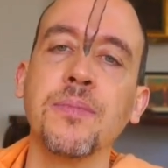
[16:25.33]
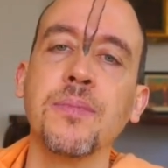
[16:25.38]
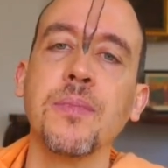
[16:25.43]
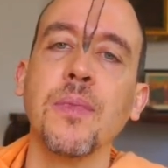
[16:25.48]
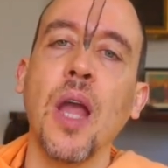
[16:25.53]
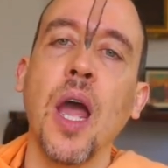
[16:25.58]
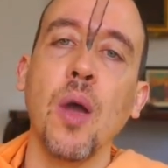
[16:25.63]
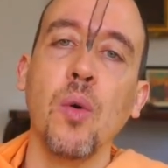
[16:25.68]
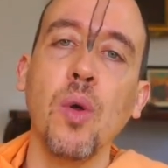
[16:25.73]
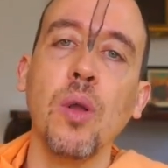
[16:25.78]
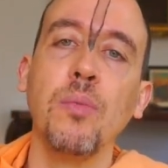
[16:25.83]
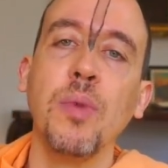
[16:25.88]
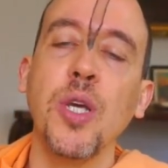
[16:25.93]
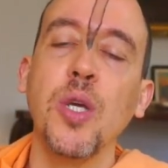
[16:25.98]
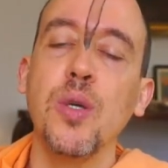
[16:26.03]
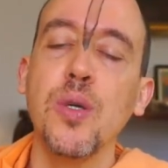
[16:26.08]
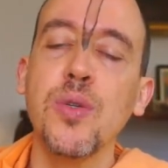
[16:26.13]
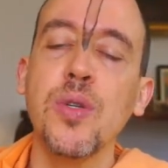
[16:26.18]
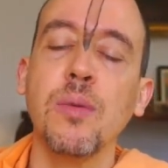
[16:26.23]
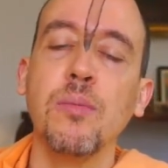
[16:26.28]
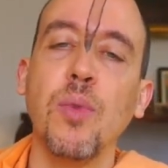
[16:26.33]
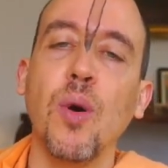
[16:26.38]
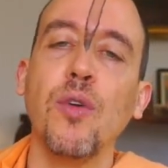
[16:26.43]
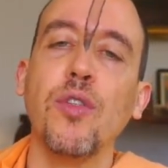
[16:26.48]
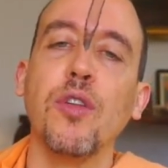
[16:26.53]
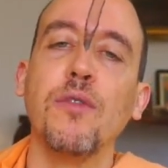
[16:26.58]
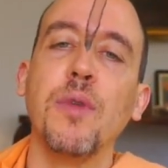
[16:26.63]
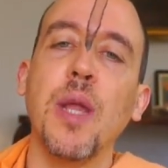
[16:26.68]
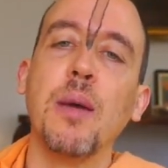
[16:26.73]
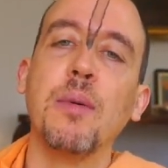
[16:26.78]
I will be using both
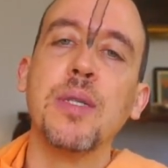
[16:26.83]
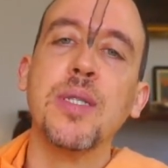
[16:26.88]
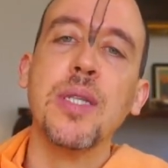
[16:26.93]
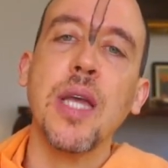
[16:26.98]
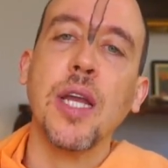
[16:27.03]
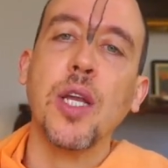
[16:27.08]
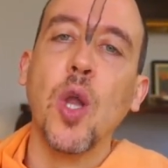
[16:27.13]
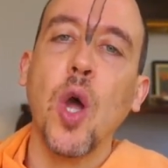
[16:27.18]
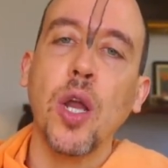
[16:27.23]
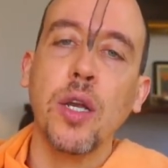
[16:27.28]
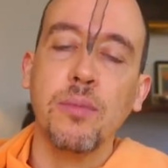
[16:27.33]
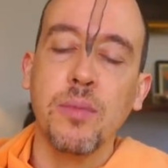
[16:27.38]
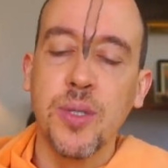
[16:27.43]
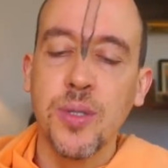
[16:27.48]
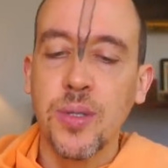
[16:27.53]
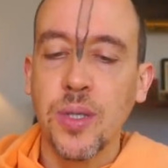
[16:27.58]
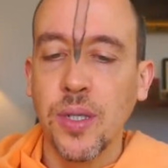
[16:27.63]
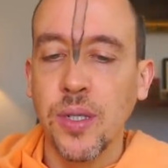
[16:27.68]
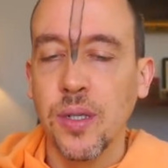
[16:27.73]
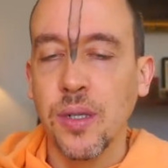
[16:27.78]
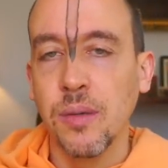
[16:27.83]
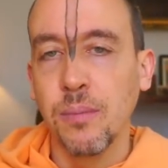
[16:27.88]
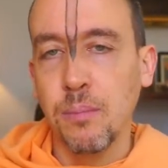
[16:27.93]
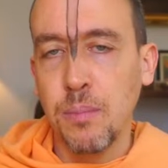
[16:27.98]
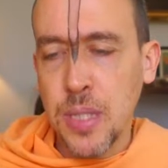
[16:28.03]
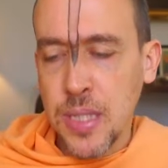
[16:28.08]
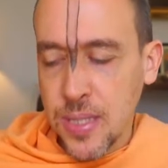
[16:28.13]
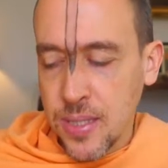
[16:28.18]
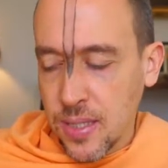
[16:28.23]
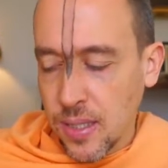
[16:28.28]
of them as synonymous here,
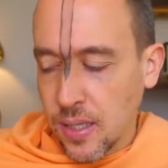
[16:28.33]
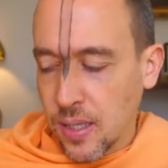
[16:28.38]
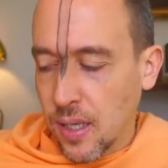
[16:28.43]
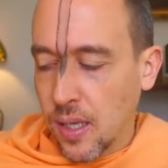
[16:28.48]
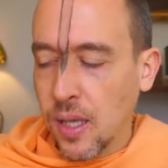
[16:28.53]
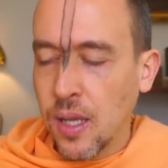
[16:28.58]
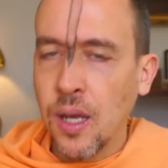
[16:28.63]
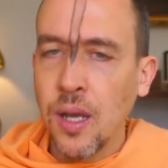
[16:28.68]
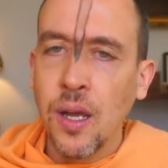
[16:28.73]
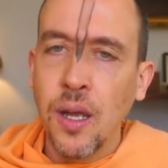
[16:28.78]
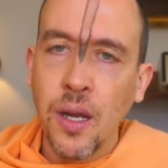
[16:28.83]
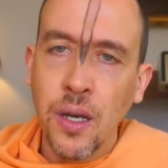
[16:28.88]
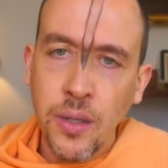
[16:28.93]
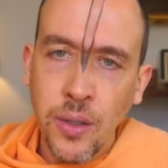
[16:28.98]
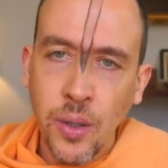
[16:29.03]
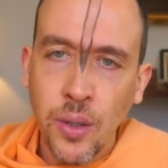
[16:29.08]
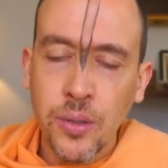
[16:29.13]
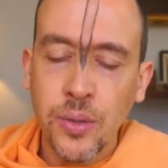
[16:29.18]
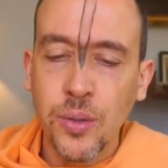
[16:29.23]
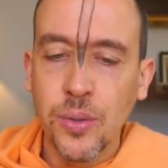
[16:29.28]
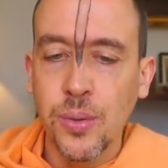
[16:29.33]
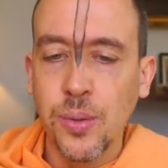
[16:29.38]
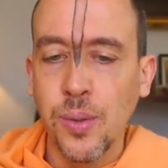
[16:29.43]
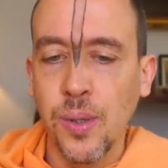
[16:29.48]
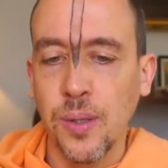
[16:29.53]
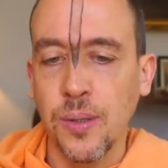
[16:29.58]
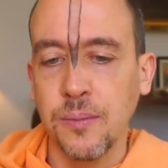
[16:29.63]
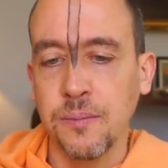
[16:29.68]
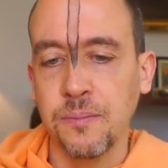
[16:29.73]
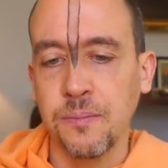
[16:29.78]
mystical,
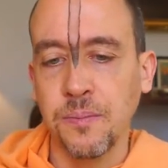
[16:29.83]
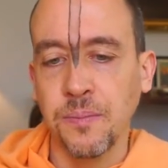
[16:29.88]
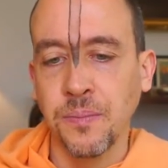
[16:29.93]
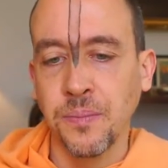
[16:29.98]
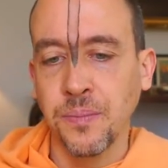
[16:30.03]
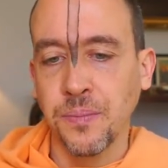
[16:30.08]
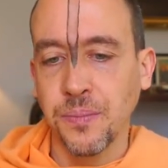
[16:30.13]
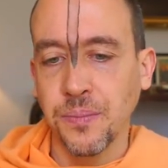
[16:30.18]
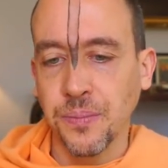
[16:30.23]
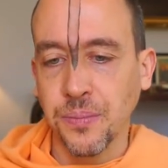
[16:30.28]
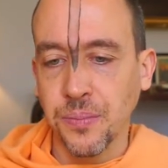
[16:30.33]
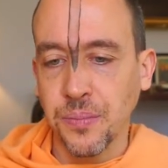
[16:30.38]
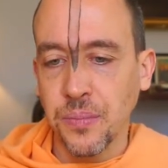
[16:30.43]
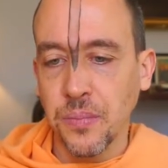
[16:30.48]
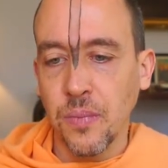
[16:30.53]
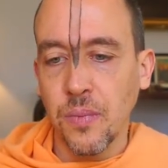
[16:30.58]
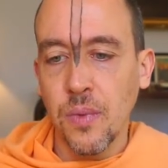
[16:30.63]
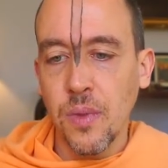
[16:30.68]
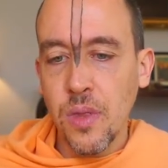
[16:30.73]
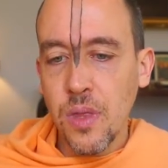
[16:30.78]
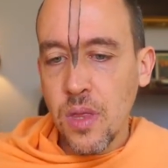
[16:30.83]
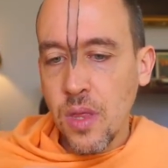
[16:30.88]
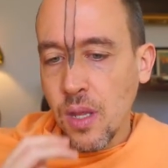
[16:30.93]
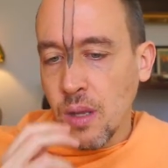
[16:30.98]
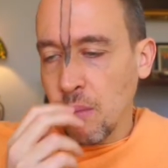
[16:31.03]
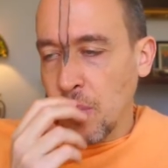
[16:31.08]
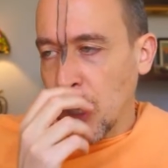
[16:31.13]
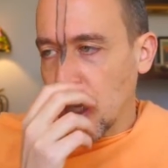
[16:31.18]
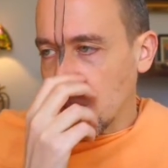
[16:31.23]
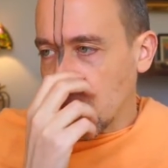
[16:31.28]
non-dual.
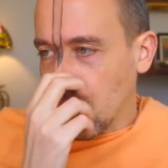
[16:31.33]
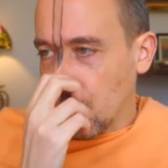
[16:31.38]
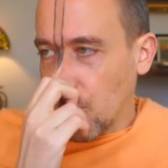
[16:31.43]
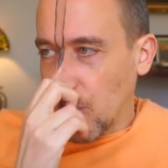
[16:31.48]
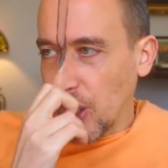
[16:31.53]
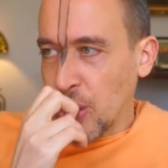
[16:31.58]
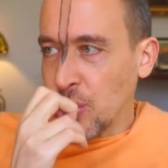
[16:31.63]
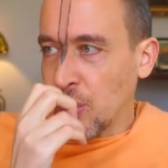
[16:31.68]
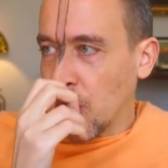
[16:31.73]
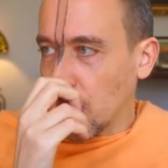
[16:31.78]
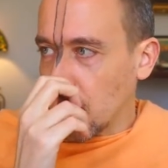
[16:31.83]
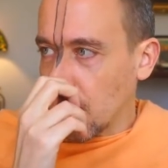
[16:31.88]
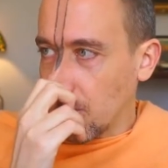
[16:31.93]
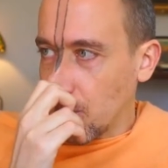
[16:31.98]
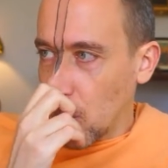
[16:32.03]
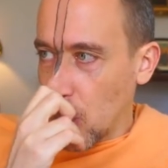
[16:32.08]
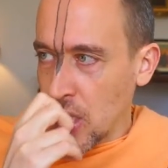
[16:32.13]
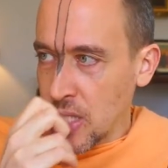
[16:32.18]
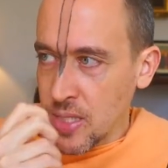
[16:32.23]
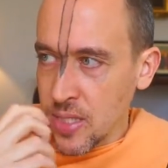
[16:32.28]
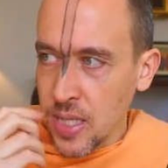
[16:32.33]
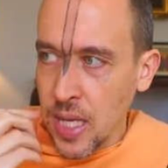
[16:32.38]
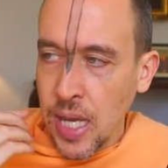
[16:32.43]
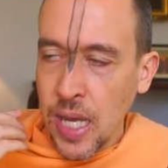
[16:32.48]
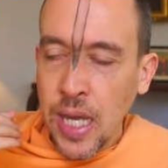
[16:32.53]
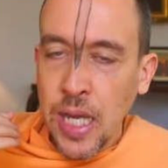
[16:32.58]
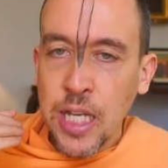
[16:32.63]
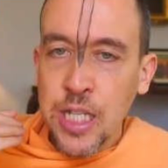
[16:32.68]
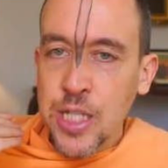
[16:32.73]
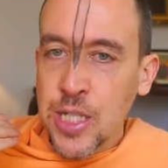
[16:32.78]
Because if we do not embrace
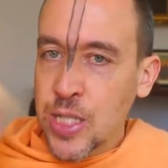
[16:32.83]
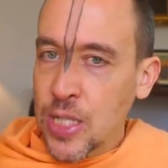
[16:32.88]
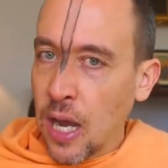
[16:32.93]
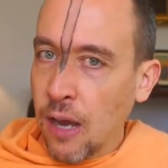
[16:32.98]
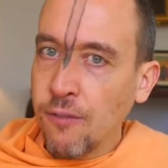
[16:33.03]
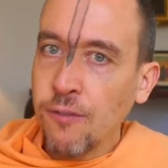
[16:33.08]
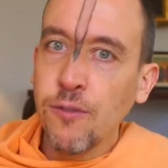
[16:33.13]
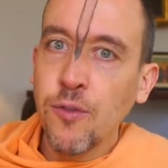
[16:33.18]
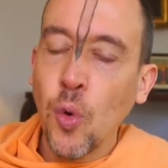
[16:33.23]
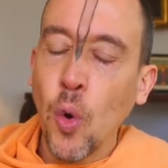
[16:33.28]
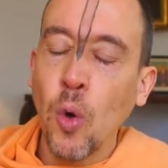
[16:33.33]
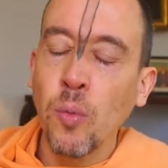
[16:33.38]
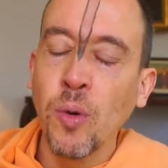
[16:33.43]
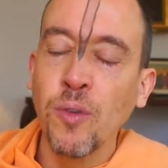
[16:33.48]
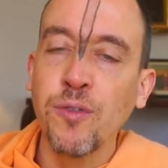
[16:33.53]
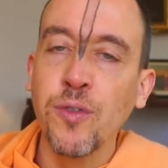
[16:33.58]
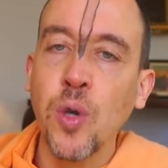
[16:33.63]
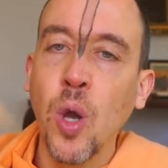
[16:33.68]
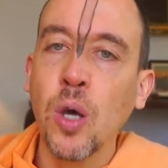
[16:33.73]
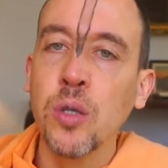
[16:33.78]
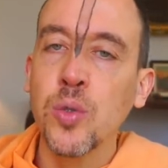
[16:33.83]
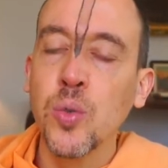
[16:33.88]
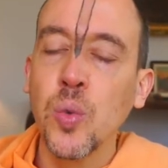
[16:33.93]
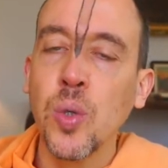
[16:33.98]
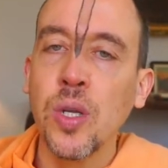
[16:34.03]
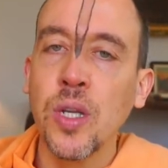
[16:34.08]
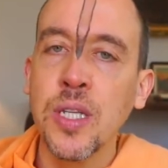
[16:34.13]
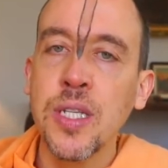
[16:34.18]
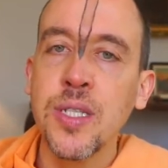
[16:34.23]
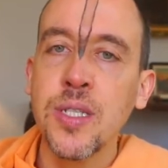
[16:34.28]
some form of
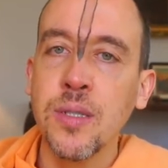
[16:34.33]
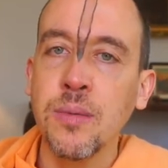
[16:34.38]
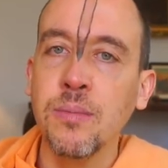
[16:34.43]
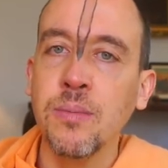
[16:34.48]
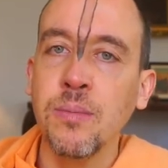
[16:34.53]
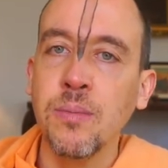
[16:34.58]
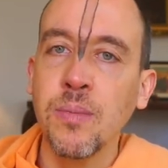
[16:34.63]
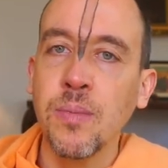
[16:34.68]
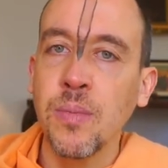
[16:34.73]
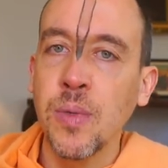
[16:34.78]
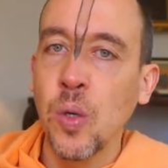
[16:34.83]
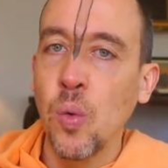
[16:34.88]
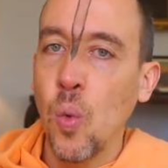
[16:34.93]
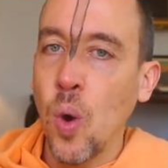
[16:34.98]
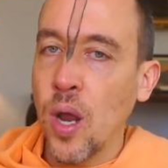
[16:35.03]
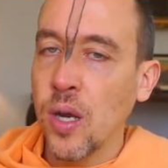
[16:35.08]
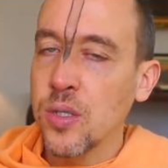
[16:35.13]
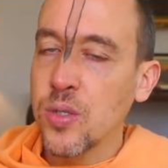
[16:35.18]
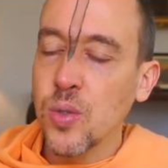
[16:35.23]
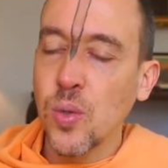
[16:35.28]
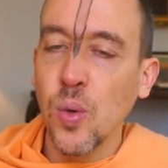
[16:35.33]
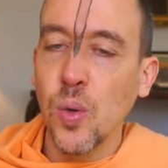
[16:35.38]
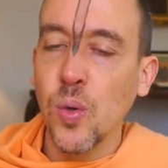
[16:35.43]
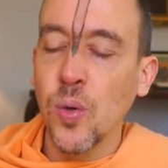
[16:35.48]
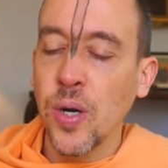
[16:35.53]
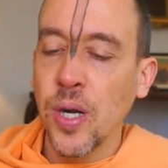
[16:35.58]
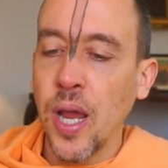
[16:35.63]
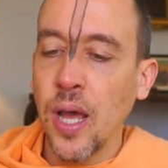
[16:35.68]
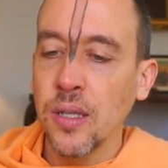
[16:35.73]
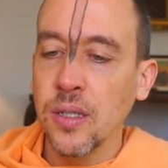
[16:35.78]
non-dualism in one school or
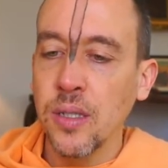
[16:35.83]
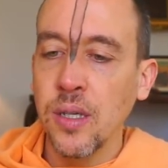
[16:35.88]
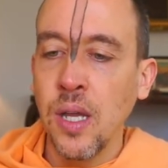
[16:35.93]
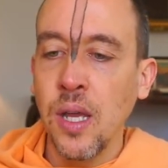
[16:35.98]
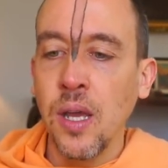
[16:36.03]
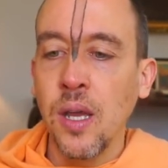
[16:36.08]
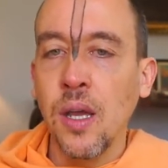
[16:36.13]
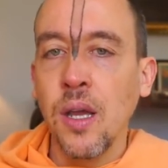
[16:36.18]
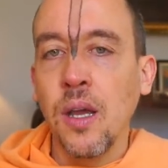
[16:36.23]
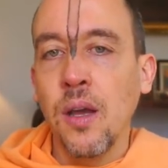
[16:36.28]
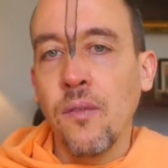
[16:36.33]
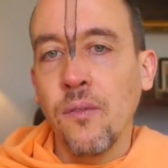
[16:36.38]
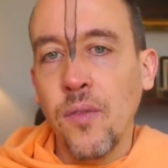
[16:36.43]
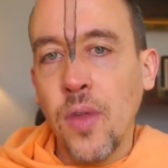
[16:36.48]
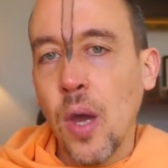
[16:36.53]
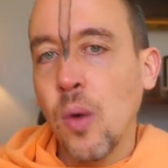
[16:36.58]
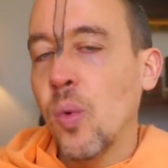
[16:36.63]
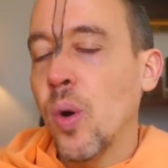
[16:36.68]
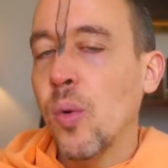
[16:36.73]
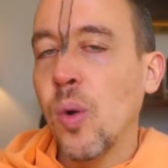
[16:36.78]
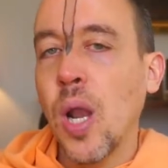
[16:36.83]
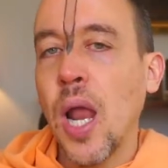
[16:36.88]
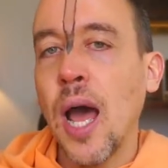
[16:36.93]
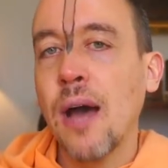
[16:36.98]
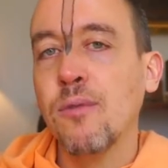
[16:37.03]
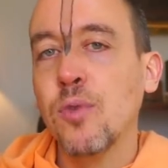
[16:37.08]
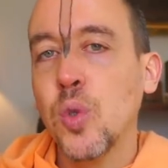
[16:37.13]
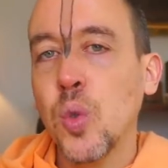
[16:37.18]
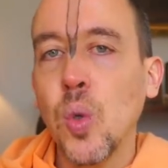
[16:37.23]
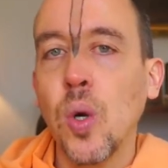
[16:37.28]
another, then we will
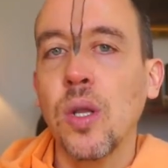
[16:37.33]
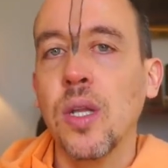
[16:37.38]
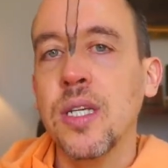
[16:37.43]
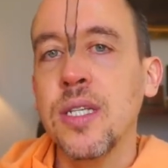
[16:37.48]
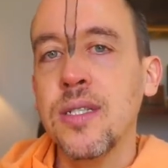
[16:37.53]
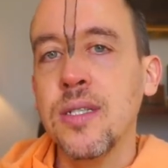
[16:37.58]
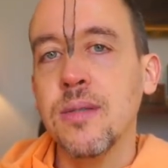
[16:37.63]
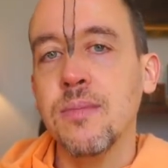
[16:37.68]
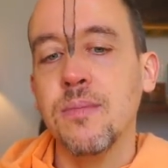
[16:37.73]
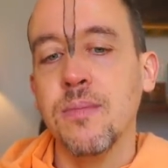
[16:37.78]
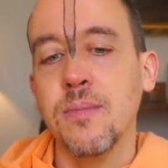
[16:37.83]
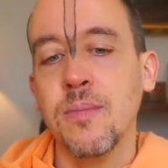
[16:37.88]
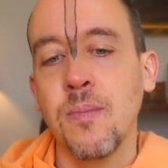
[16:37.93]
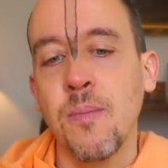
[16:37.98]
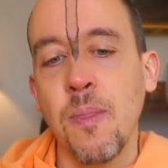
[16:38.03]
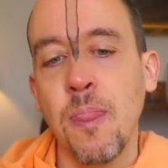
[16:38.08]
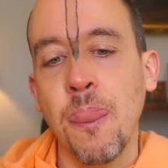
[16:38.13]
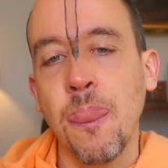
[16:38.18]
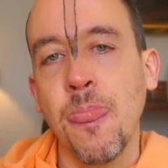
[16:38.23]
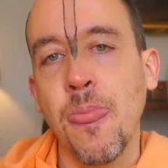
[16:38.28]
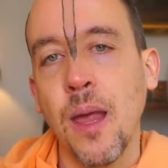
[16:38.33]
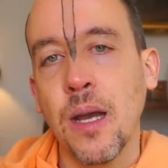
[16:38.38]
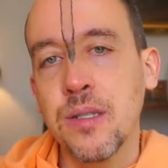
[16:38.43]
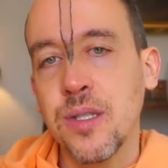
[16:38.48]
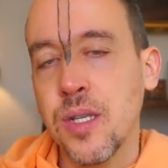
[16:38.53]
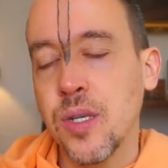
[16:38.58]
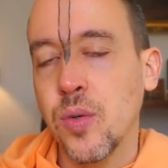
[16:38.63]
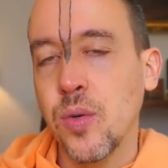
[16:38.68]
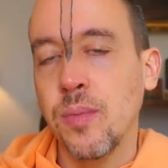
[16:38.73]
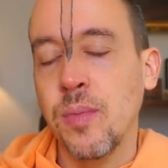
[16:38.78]
have dualism as
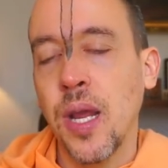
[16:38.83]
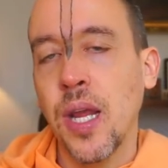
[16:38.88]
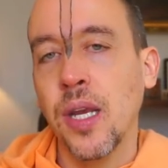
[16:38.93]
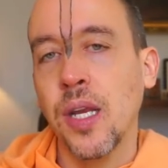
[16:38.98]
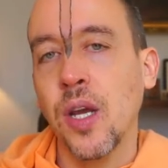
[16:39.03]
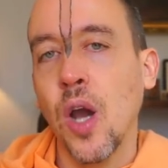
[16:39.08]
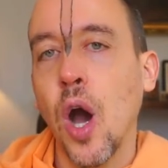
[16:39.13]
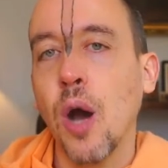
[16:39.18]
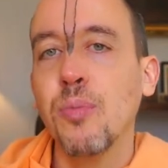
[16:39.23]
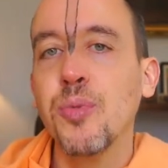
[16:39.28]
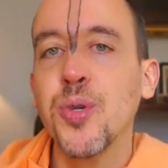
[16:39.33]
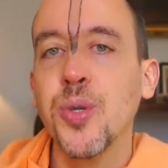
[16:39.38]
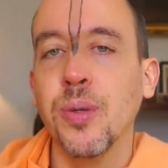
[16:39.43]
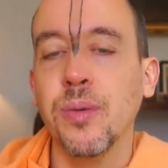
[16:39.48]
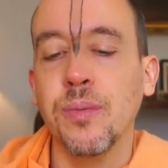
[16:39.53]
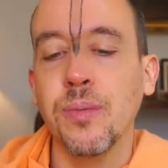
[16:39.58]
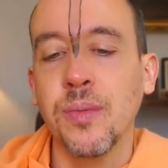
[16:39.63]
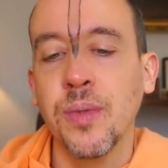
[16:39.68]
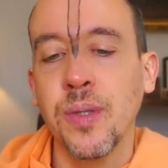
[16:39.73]
the remaining option.